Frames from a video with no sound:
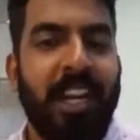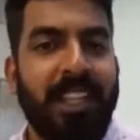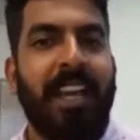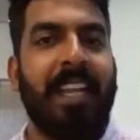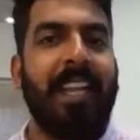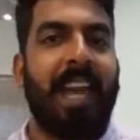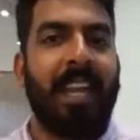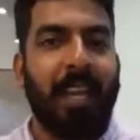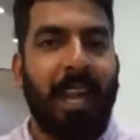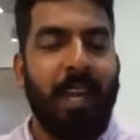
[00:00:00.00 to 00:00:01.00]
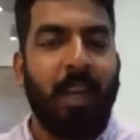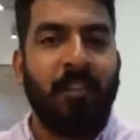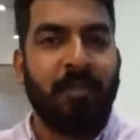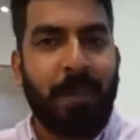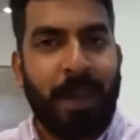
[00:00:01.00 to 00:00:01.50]
that any
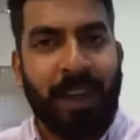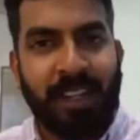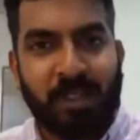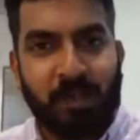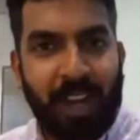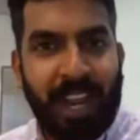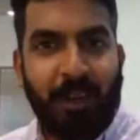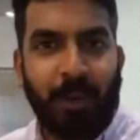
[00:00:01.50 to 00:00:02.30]
of my panelists would like